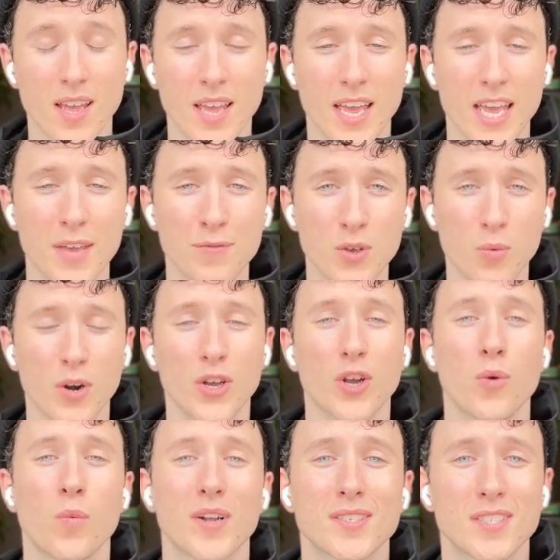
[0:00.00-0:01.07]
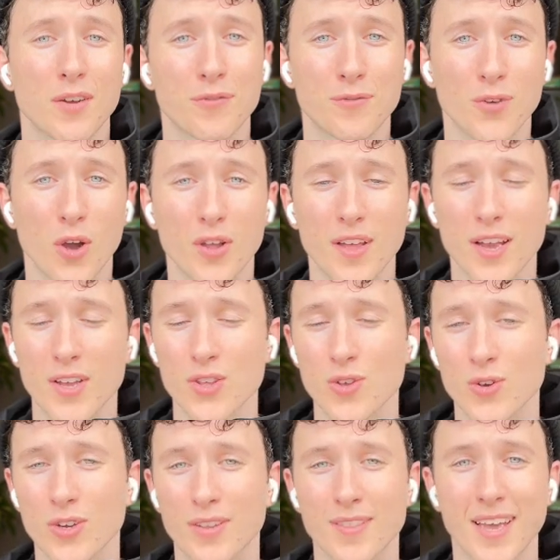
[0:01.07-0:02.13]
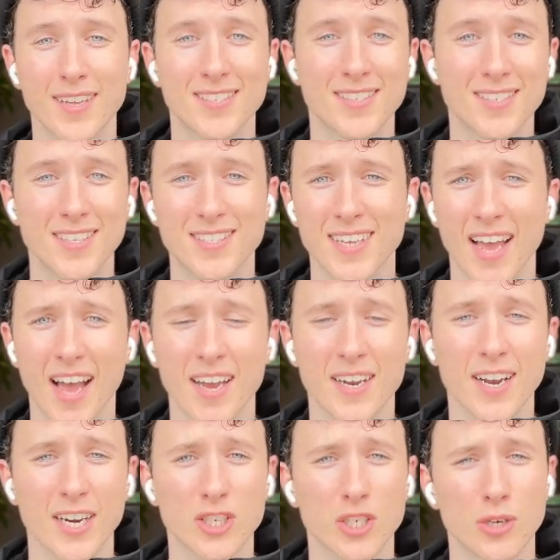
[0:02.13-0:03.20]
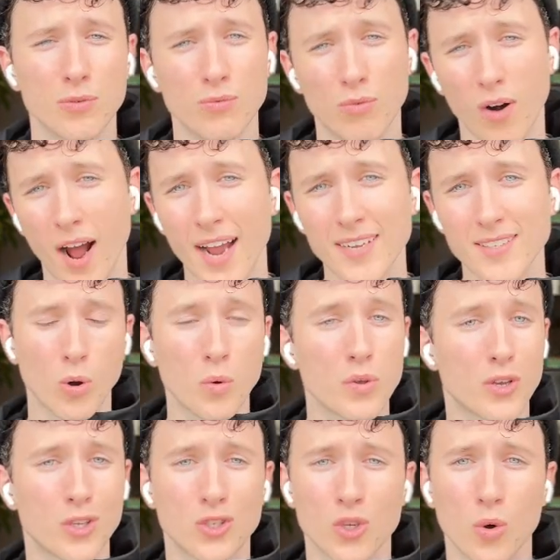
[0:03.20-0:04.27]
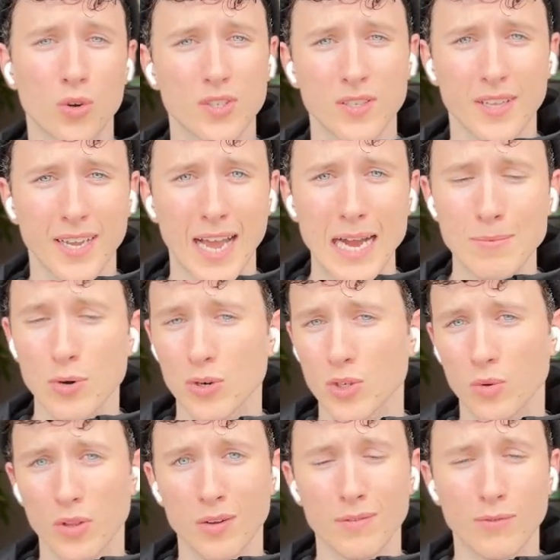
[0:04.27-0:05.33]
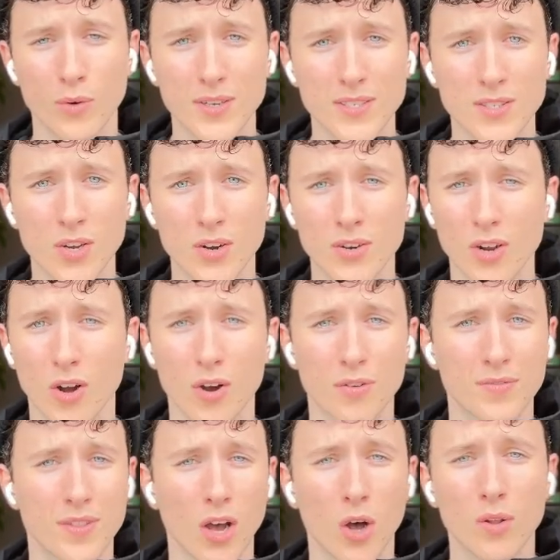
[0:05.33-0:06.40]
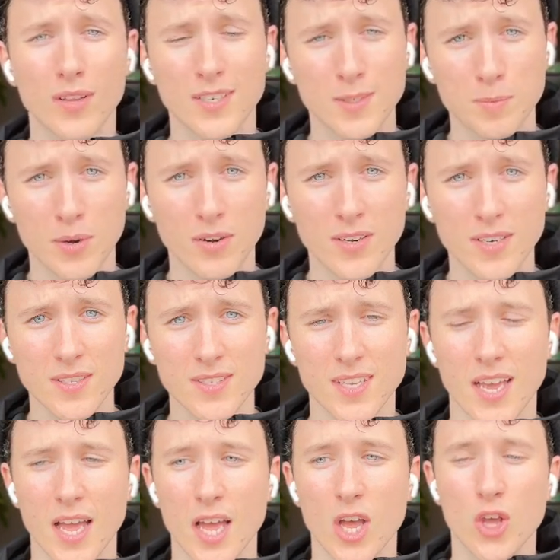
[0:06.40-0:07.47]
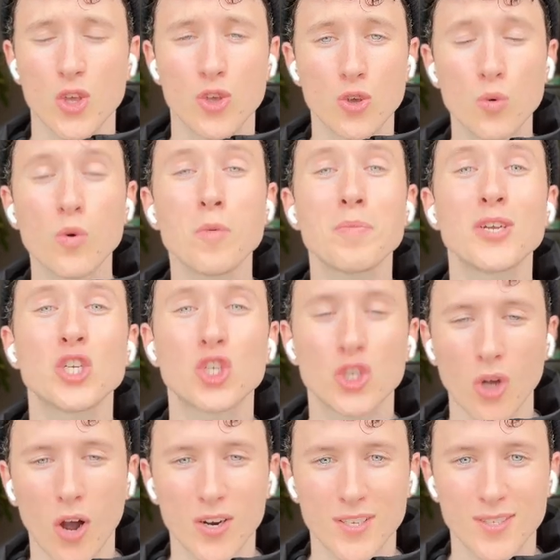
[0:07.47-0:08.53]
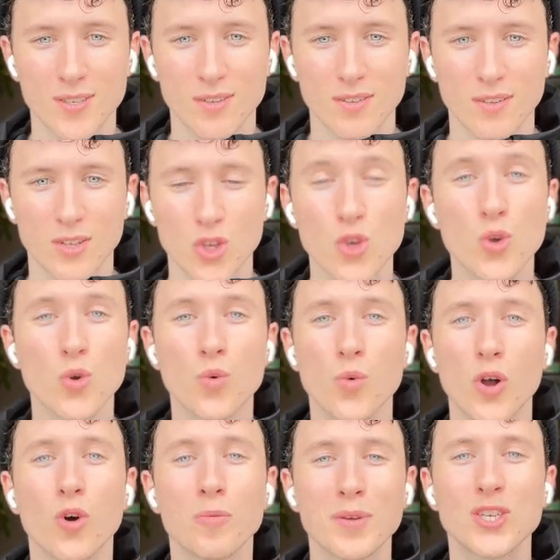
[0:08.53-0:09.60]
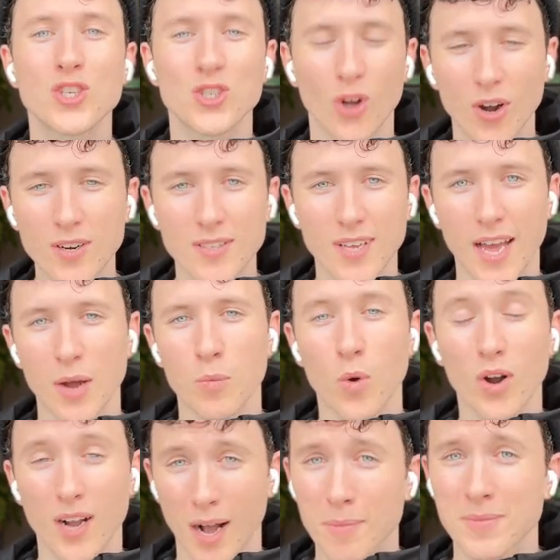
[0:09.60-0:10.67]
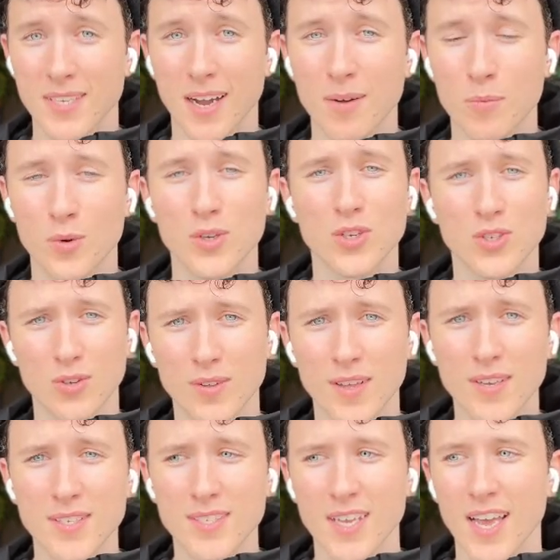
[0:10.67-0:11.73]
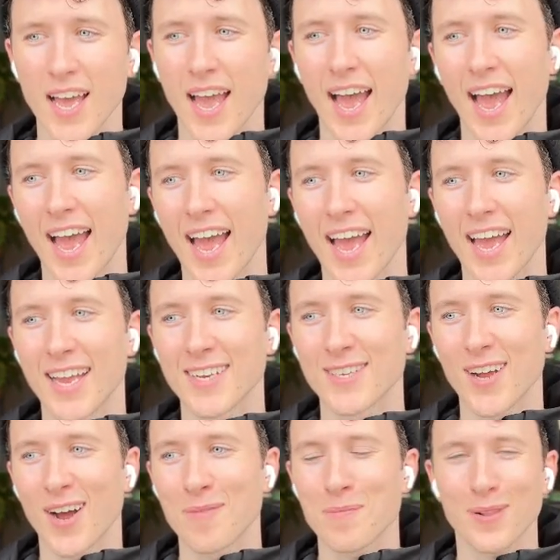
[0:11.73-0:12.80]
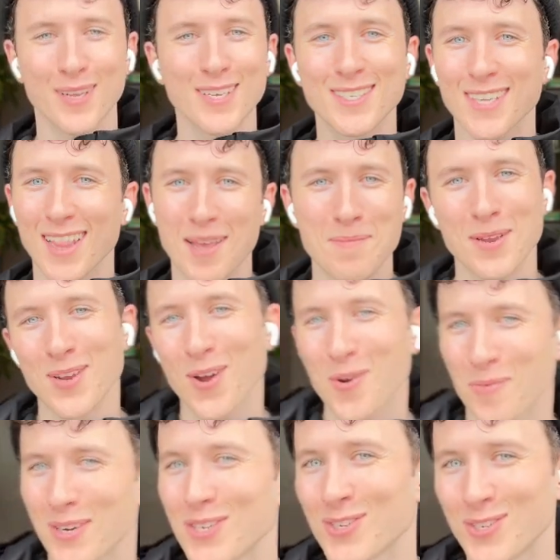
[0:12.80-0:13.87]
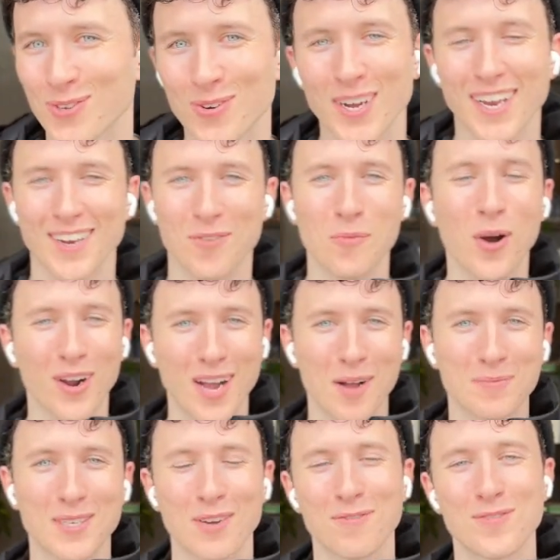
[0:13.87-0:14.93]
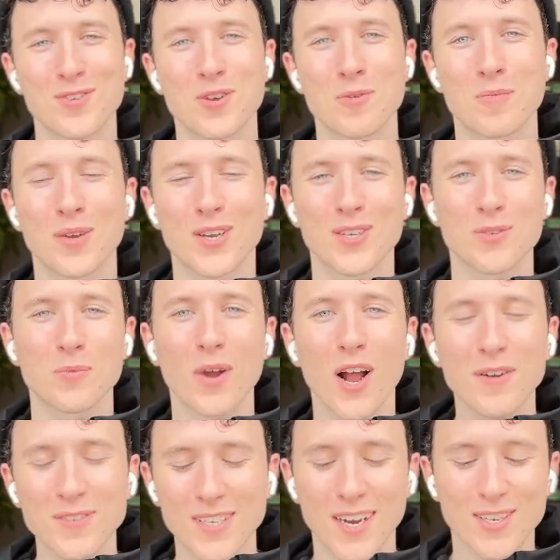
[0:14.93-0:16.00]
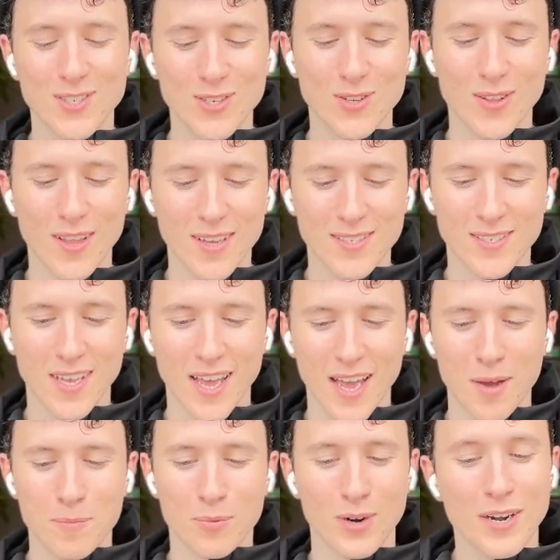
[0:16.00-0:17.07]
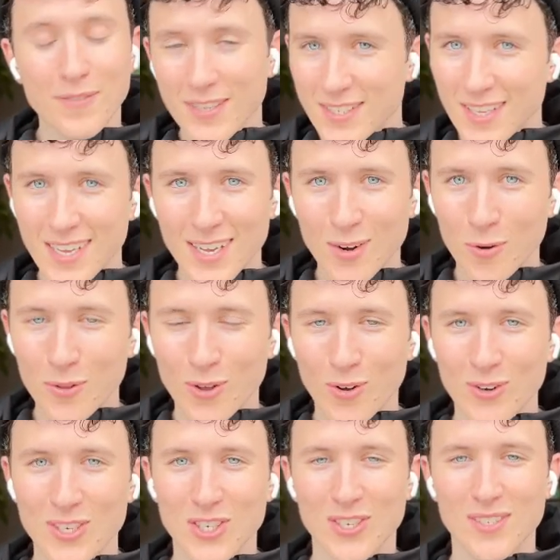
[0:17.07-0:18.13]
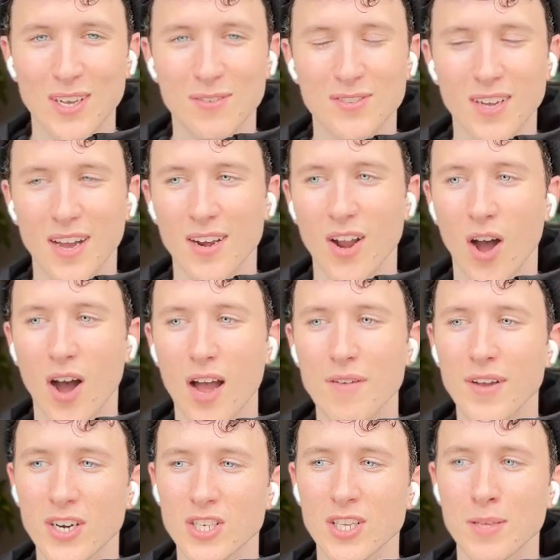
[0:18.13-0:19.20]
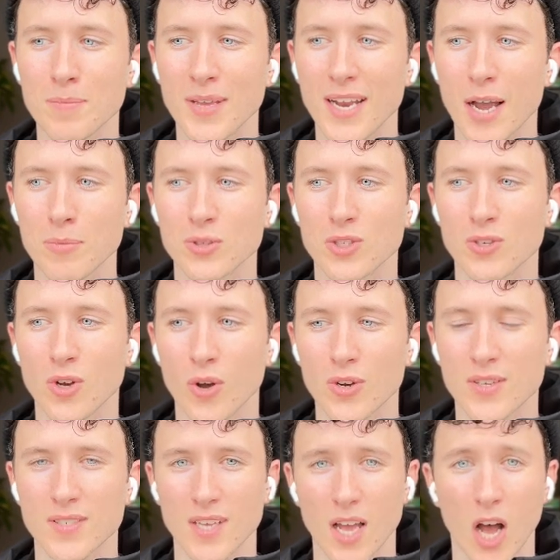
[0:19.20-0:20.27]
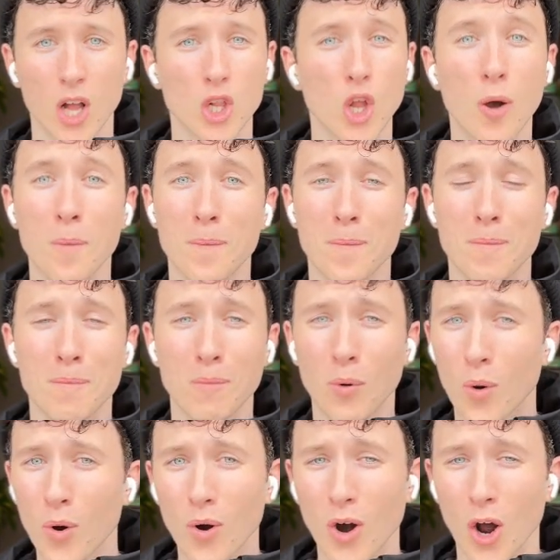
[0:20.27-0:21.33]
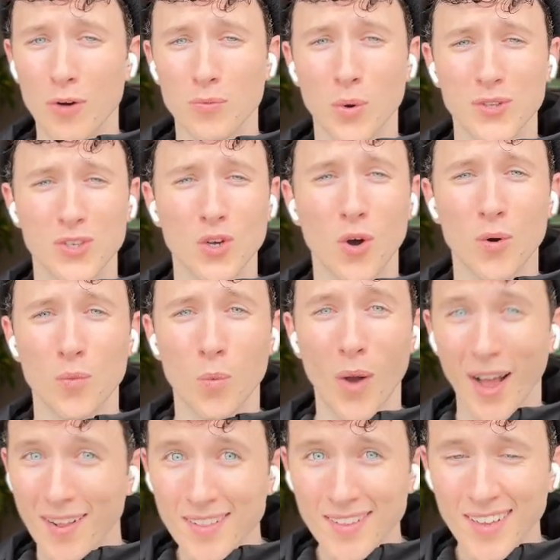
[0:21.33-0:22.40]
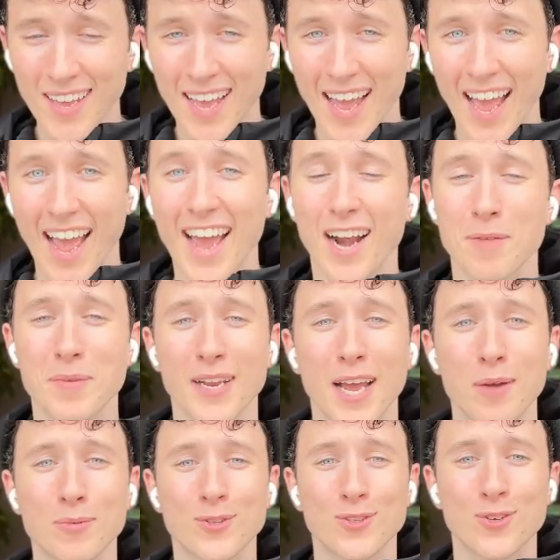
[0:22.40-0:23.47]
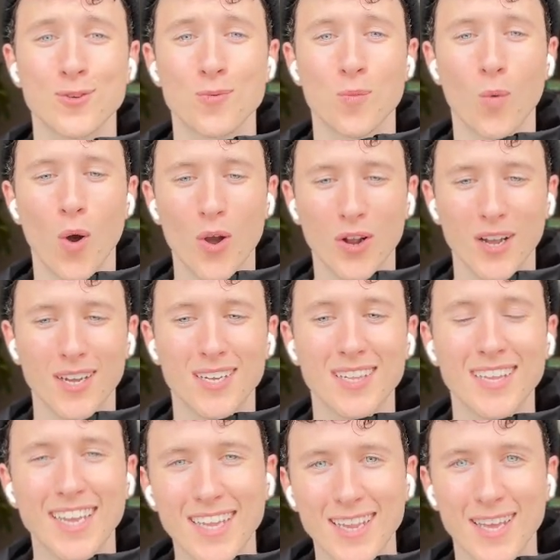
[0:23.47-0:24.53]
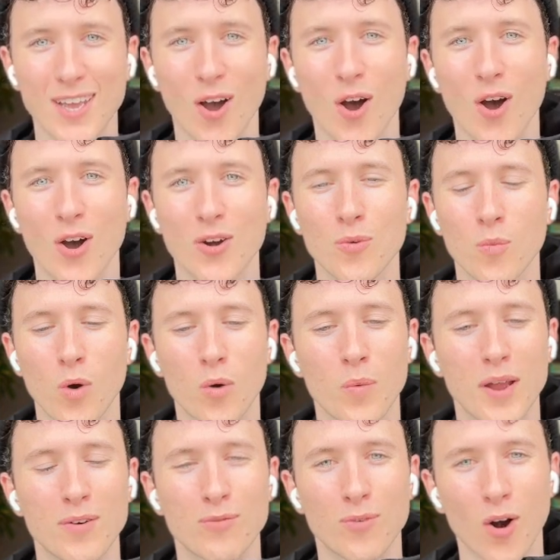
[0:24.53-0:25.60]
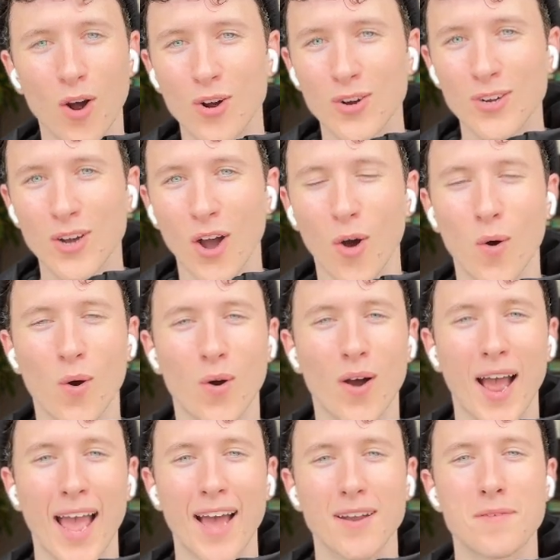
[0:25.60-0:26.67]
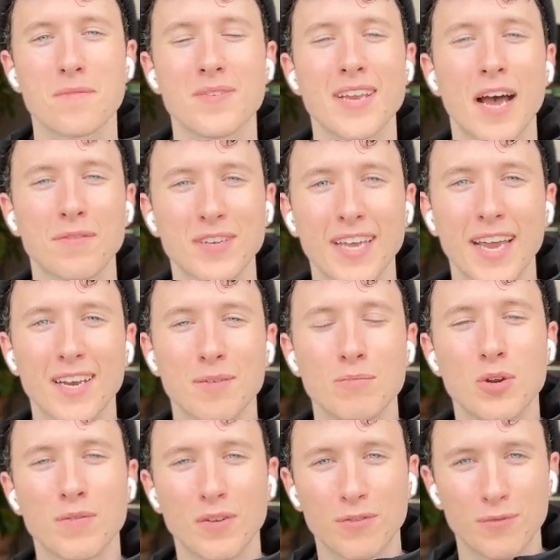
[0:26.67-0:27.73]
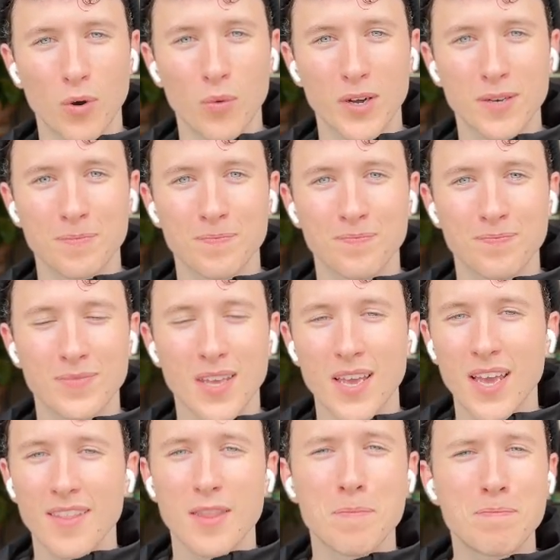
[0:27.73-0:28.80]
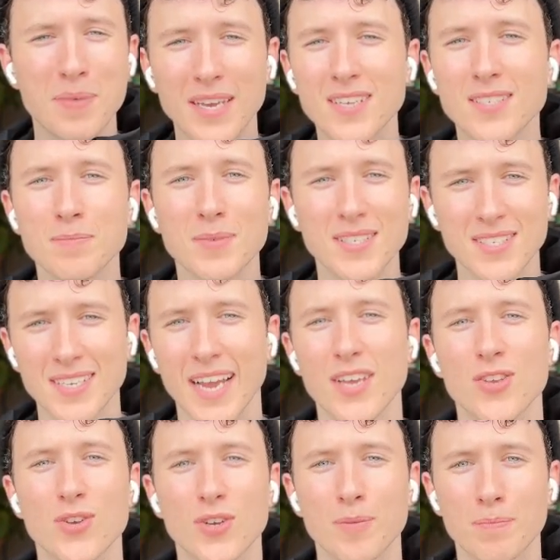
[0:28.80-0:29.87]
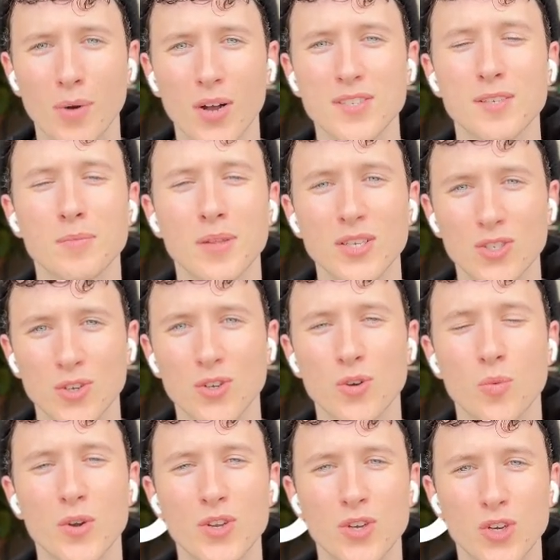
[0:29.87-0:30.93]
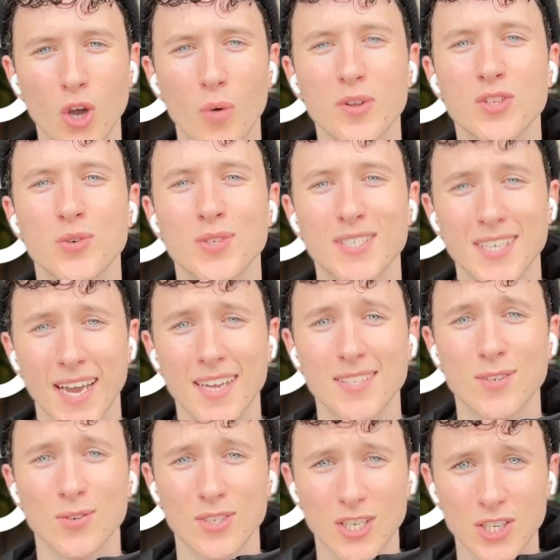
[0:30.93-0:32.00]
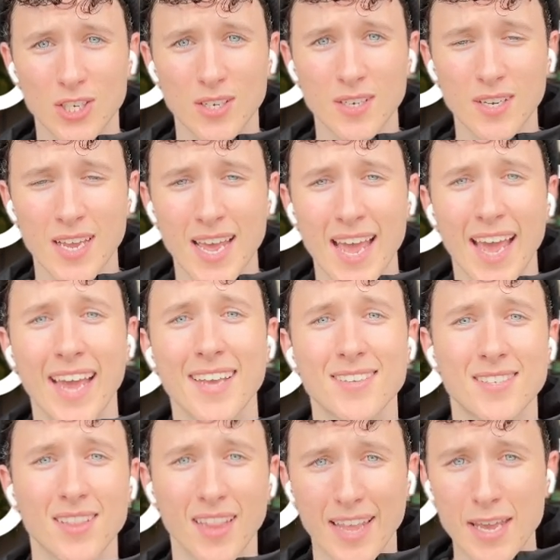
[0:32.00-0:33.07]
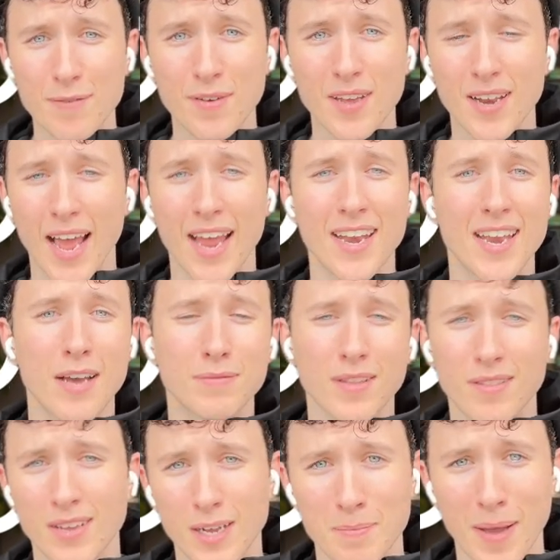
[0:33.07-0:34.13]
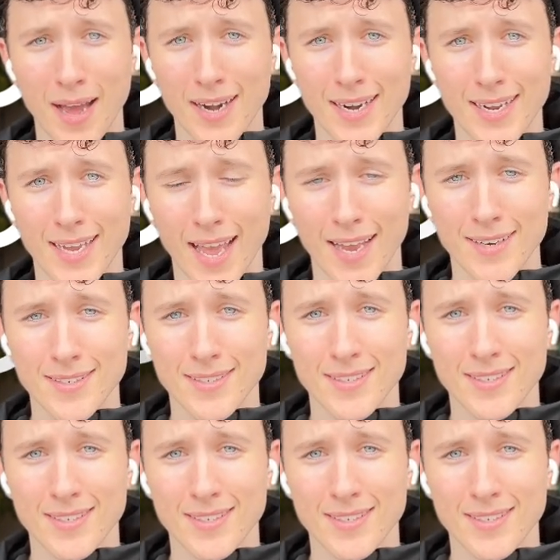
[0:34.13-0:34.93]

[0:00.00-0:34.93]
If you want to go one step further, you could then sit down and actually write, or you can talk to the camera or do a little voice note of the whole experience. You will be shocked. You will be shocked at what comes up when you do this. And please let me know when you do it, what comes up for you. Because when I've started to do this previously in all the auditions I've done, I've actually been able to notice a lot more of what's gone well. And I've been able to work clearly on what went wrong or how to navigate it moving forward. The biggest mistake you can possibly do when you go into a dance audition is leave it and never think about it again.